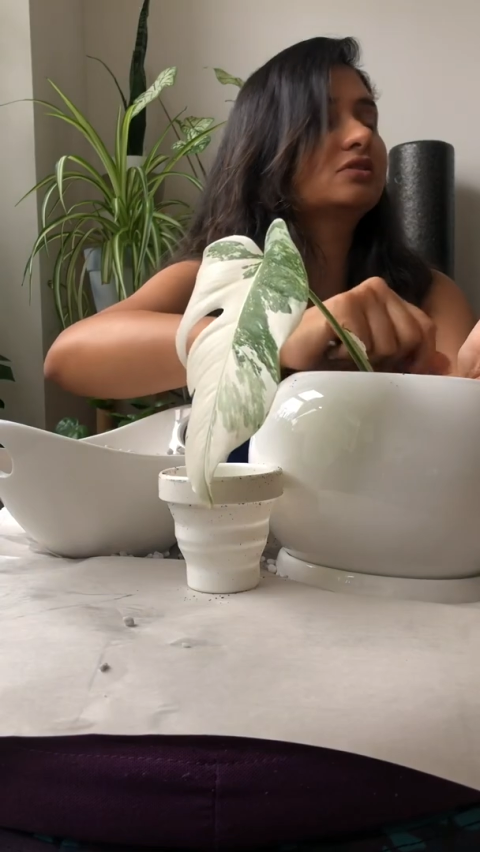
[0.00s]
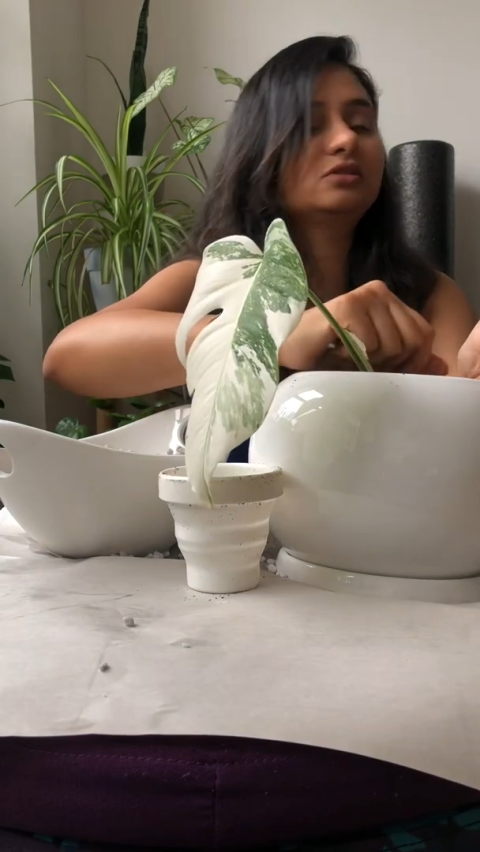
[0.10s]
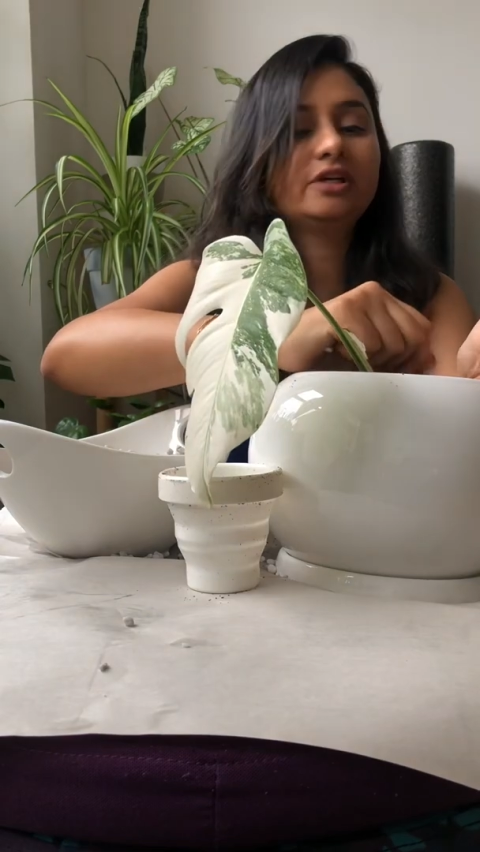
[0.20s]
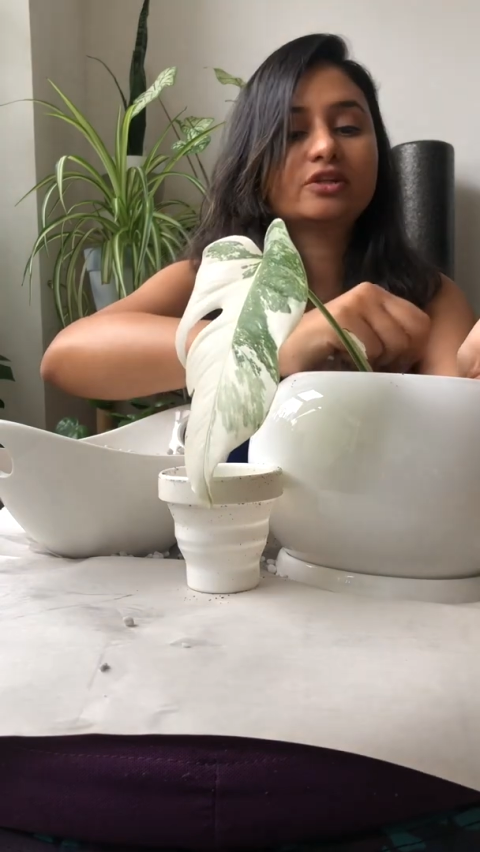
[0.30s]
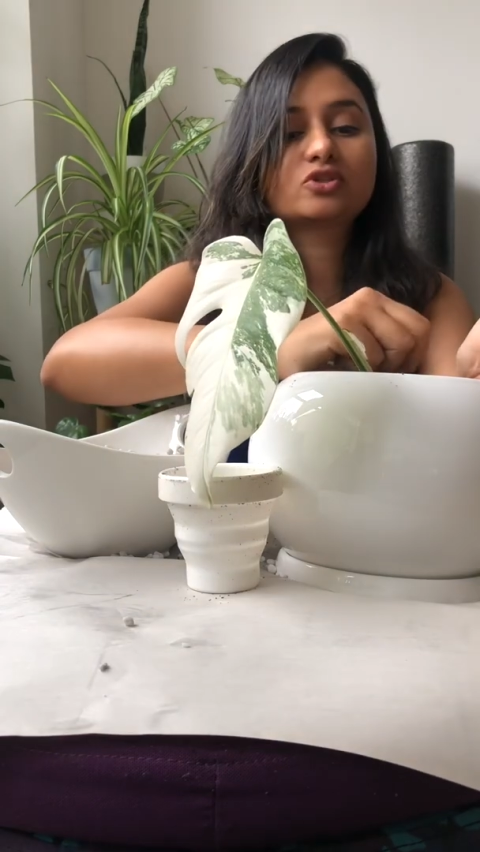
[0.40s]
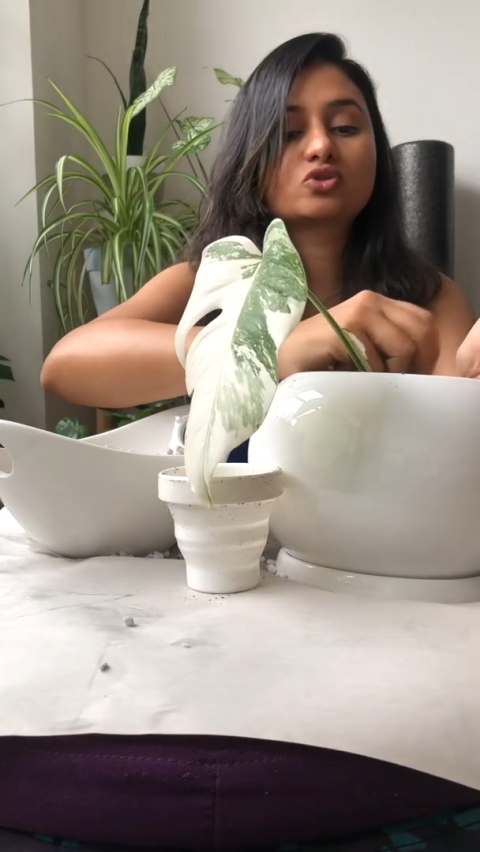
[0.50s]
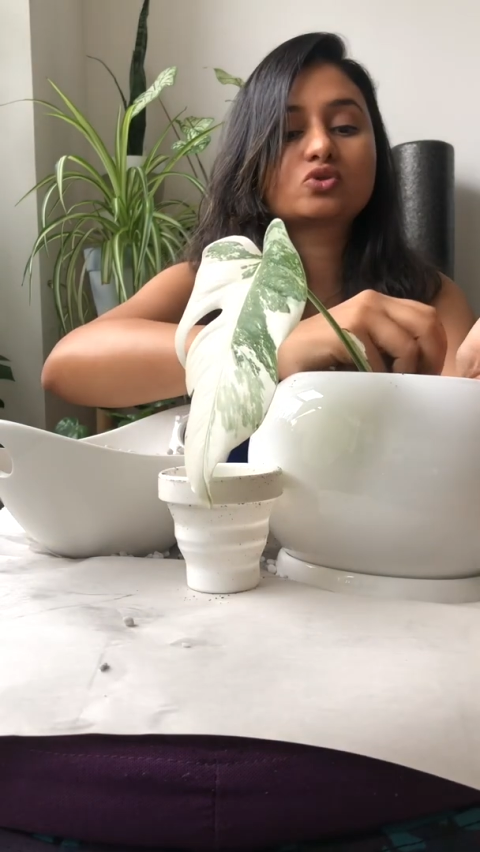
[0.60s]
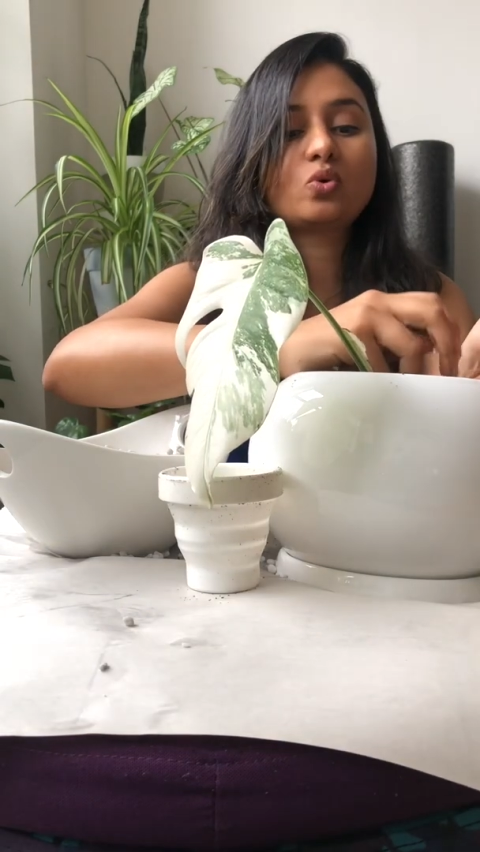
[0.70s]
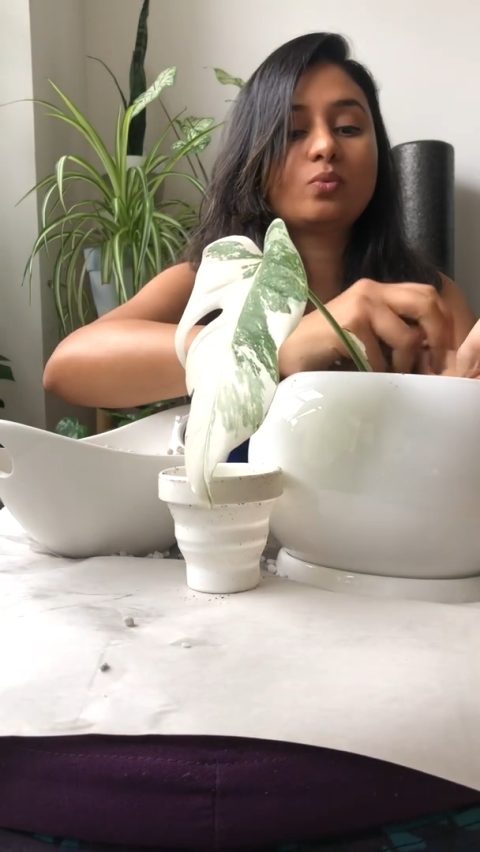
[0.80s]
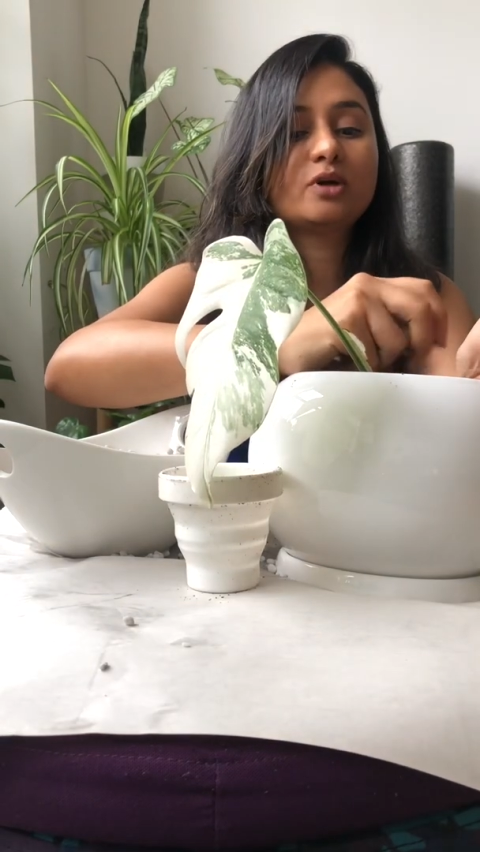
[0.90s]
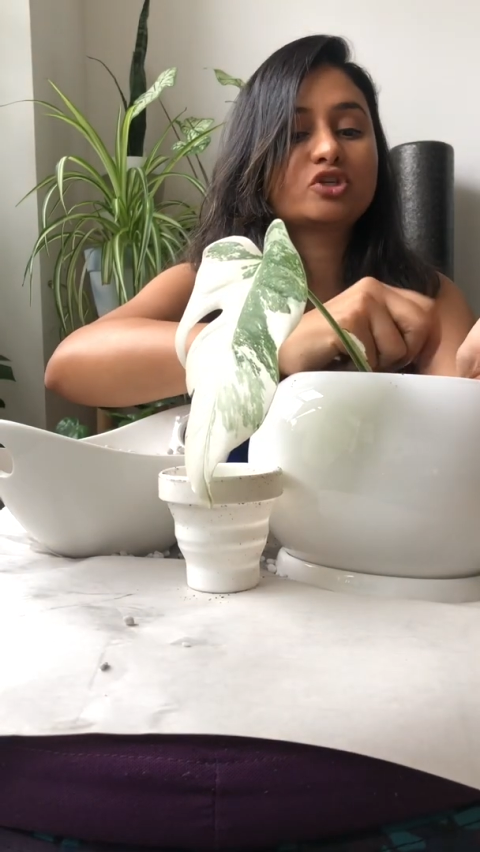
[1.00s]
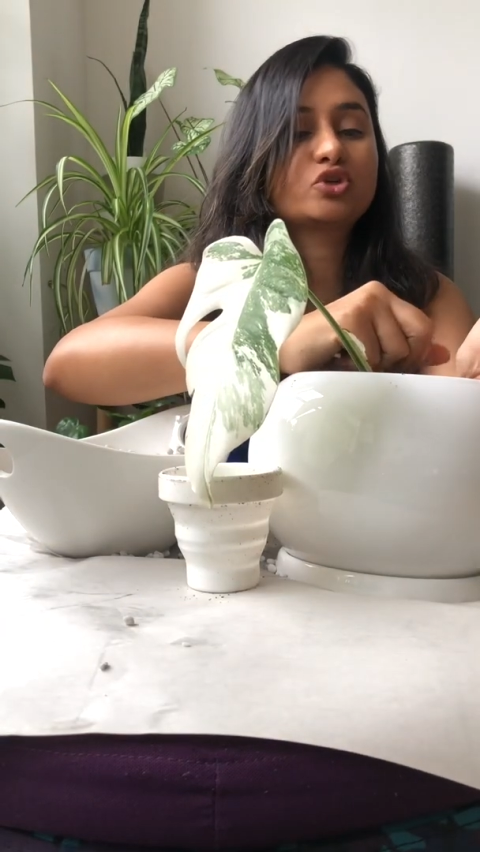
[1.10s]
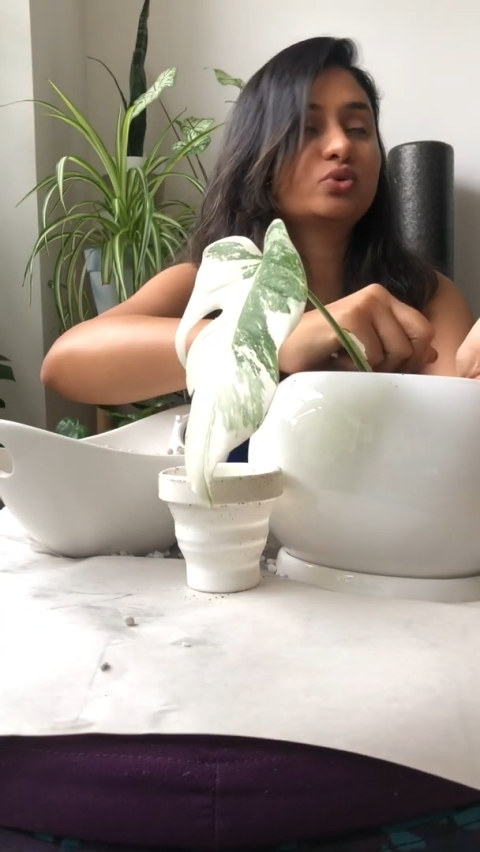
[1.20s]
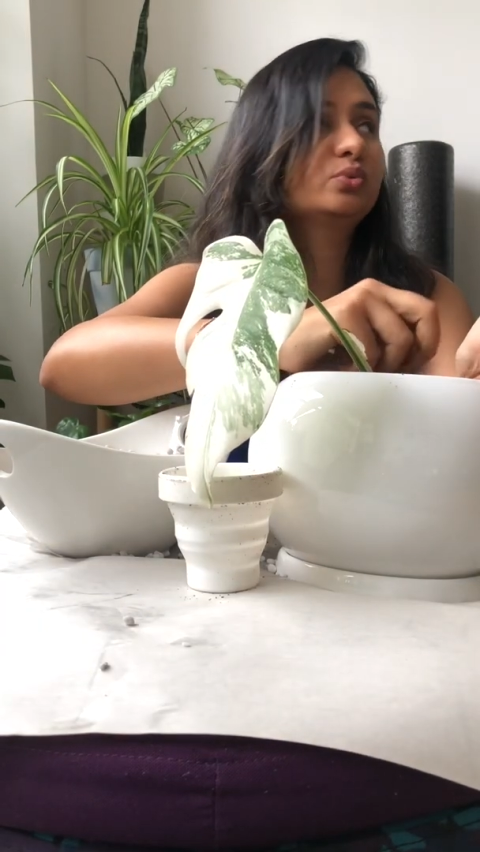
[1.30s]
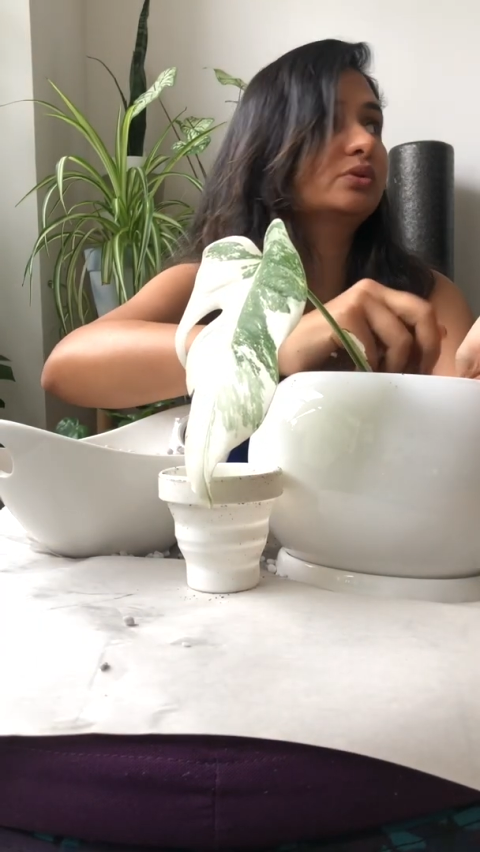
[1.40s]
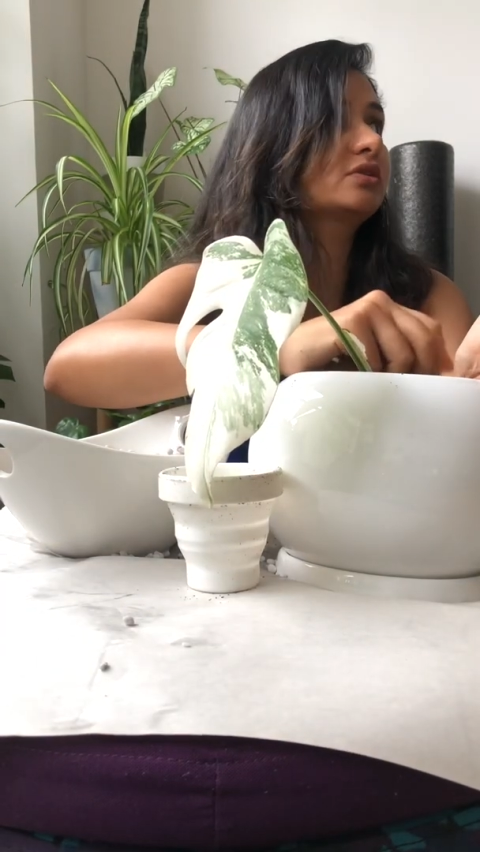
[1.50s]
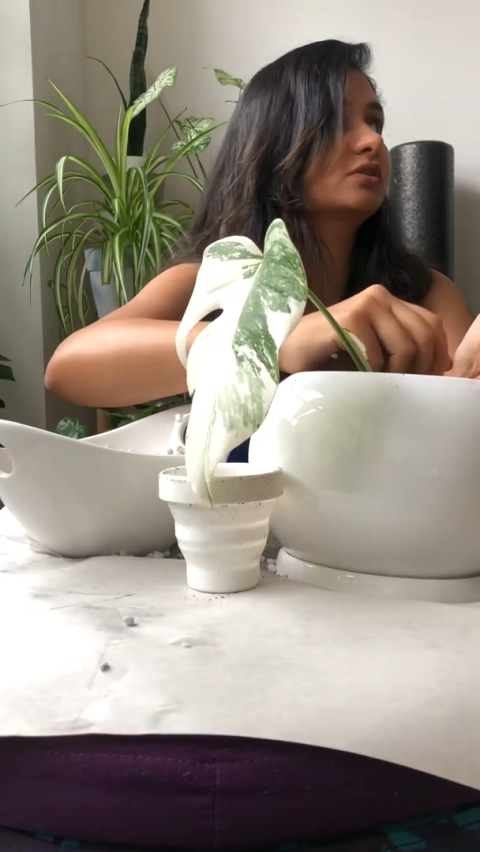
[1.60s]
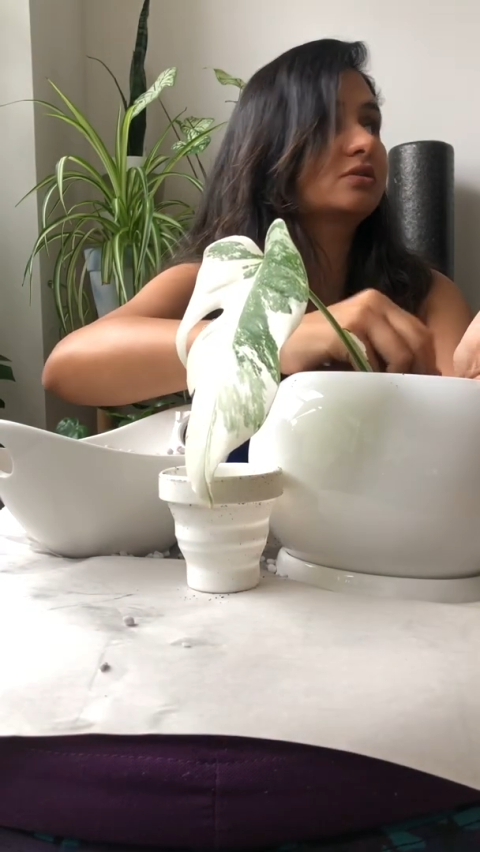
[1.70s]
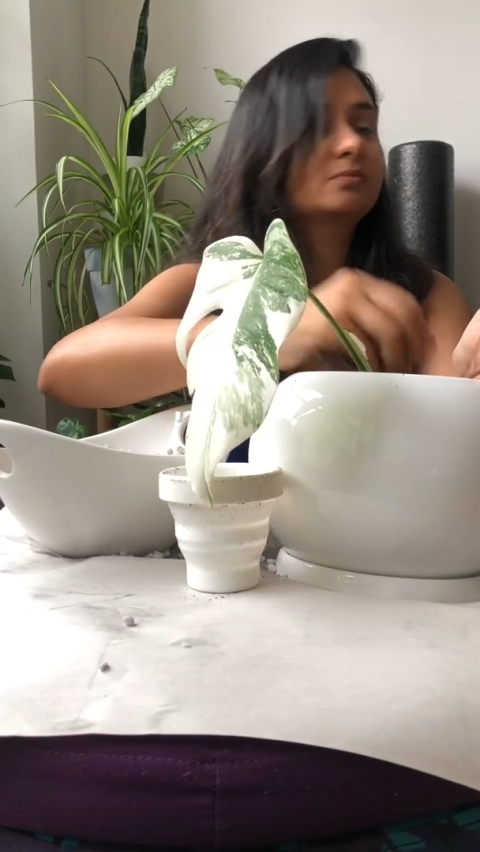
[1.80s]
like so much roots.